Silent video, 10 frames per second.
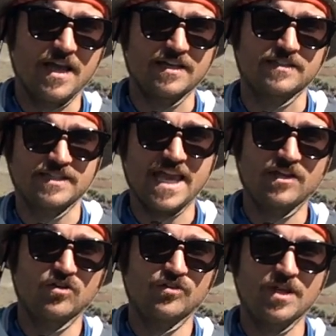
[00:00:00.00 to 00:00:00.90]
as it's
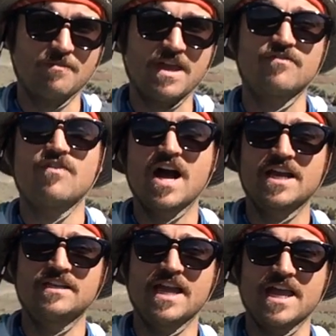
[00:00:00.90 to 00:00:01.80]
angled, it may
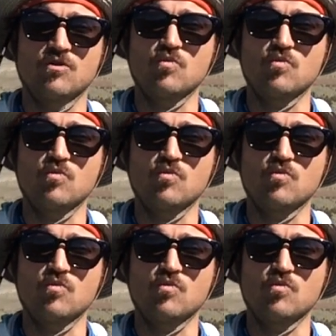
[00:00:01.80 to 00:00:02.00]
find a